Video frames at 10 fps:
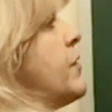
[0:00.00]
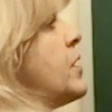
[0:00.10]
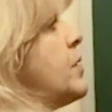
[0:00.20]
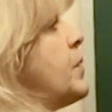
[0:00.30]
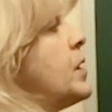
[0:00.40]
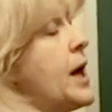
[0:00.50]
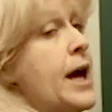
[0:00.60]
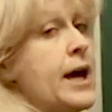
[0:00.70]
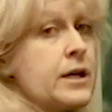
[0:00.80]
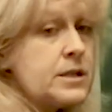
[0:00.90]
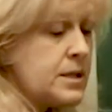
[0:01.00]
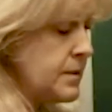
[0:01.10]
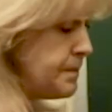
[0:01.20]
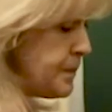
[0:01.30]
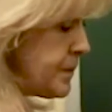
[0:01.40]
the variable
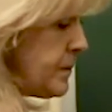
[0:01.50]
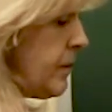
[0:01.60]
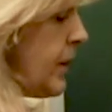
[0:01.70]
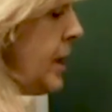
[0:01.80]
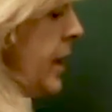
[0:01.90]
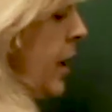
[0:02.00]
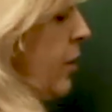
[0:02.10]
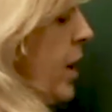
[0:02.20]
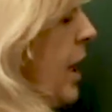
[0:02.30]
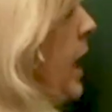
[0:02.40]
x. Now,